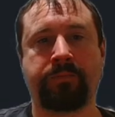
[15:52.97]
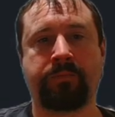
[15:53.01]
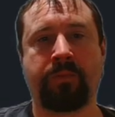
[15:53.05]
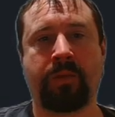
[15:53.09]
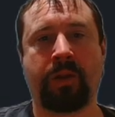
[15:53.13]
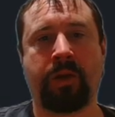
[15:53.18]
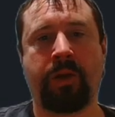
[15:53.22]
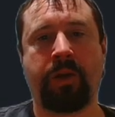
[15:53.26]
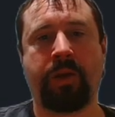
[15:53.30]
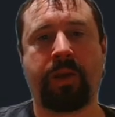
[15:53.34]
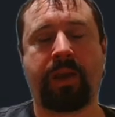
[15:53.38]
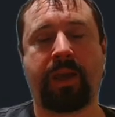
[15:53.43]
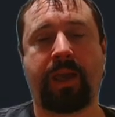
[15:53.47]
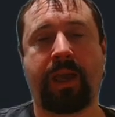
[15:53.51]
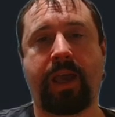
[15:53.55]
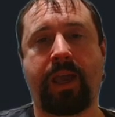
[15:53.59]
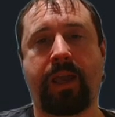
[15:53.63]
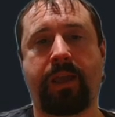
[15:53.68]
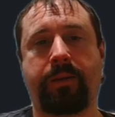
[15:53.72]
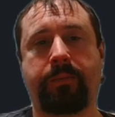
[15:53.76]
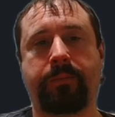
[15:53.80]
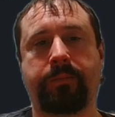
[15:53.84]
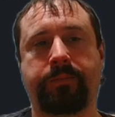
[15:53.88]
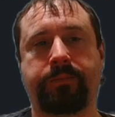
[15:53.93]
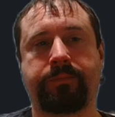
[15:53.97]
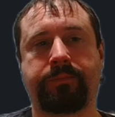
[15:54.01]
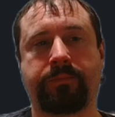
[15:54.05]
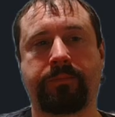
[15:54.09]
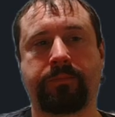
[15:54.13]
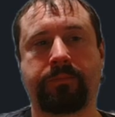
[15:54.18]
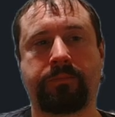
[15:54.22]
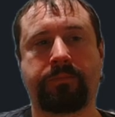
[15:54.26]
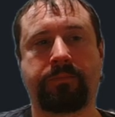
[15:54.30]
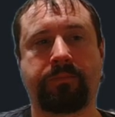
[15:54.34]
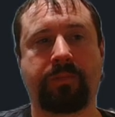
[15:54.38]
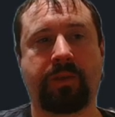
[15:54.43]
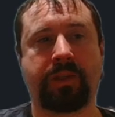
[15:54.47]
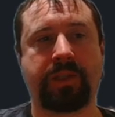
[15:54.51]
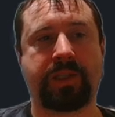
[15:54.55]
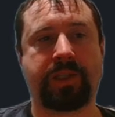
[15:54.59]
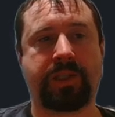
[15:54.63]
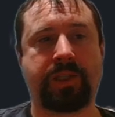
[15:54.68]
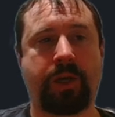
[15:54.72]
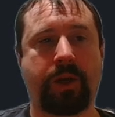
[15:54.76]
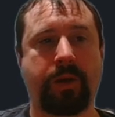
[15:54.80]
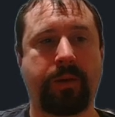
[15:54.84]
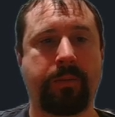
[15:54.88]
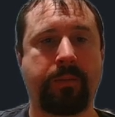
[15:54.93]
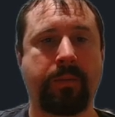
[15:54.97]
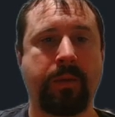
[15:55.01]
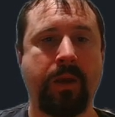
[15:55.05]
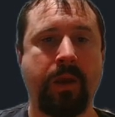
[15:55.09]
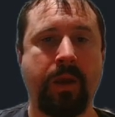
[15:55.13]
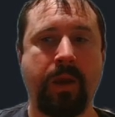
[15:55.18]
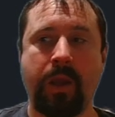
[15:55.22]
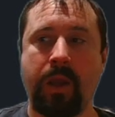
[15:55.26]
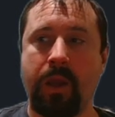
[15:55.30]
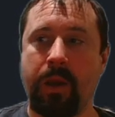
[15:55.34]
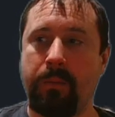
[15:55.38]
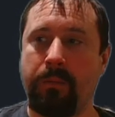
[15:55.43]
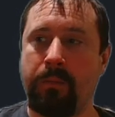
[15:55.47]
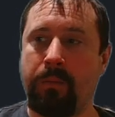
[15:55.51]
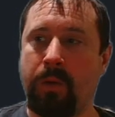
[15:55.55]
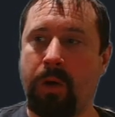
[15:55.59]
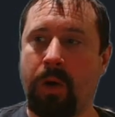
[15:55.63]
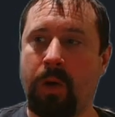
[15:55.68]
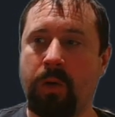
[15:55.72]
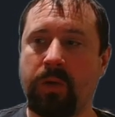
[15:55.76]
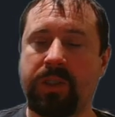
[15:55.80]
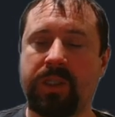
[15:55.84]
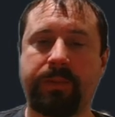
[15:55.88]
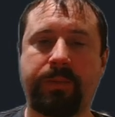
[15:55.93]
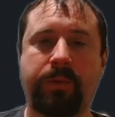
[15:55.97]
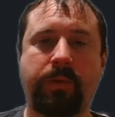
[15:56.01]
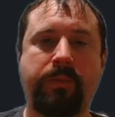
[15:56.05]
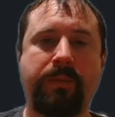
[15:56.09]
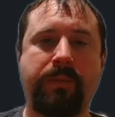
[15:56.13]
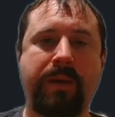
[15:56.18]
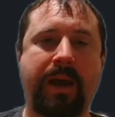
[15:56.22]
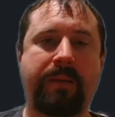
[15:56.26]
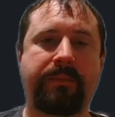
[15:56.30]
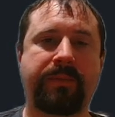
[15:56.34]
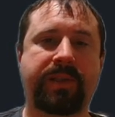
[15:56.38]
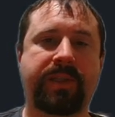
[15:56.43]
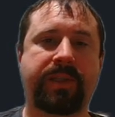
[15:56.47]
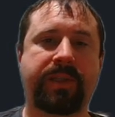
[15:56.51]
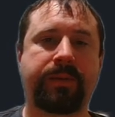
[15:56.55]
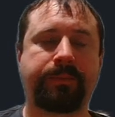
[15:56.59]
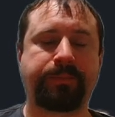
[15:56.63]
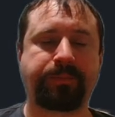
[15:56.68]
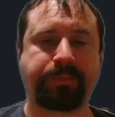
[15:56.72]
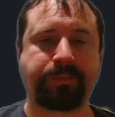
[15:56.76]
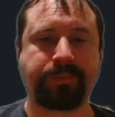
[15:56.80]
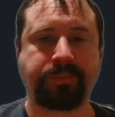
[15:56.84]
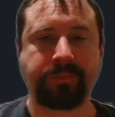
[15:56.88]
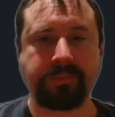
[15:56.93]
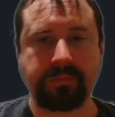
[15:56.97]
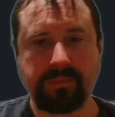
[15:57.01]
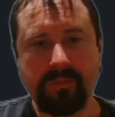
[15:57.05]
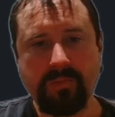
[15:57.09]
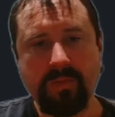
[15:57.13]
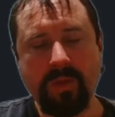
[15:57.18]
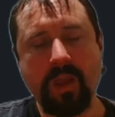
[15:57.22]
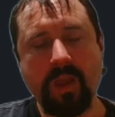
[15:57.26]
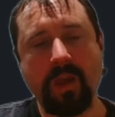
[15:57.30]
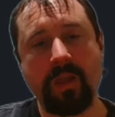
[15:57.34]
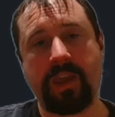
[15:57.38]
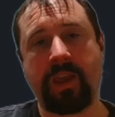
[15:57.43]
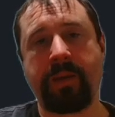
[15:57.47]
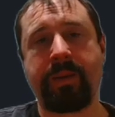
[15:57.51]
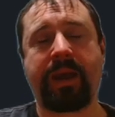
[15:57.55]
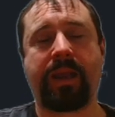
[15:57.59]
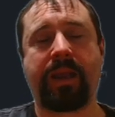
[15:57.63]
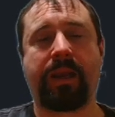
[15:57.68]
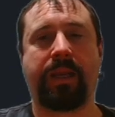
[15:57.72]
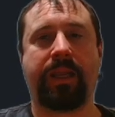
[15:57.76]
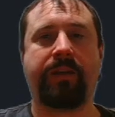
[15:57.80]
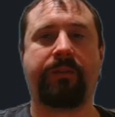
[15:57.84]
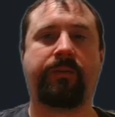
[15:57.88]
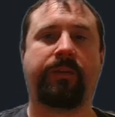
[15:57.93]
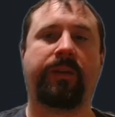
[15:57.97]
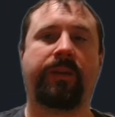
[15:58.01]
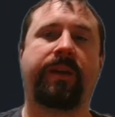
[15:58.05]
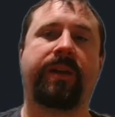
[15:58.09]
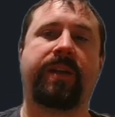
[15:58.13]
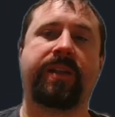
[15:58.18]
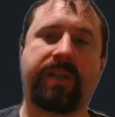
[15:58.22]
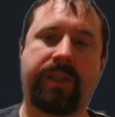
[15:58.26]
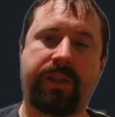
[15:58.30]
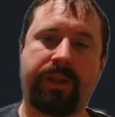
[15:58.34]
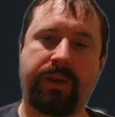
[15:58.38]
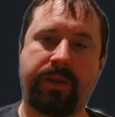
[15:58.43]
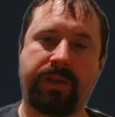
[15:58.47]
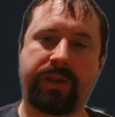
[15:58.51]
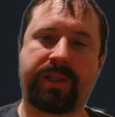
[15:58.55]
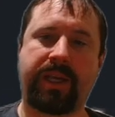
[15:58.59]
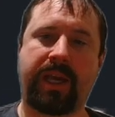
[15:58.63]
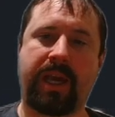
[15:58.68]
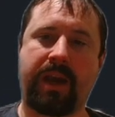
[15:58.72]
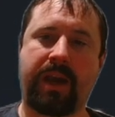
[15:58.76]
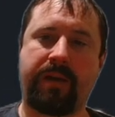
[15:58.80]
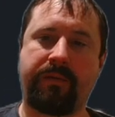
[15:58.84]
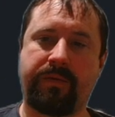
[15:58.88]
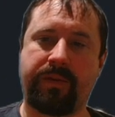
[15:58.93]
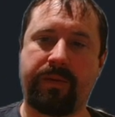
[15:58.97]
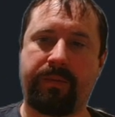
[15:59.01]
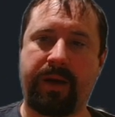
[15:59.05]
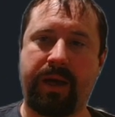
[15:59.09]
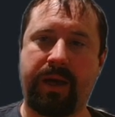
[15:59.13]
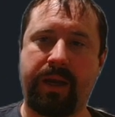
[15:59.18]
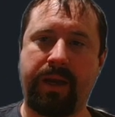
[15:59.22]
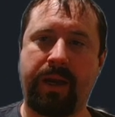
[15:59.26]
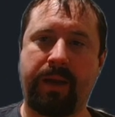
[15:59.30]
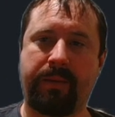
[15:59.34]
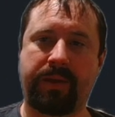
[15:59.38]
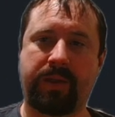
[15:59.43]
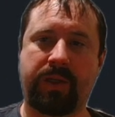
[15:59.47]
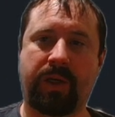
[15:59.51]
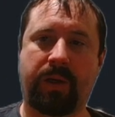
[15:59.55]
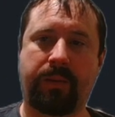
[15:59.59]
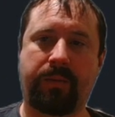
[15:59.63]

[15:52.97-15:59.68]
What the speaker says: Okay, so multiple maps. The thing about Leaflet is it used to have the button up the top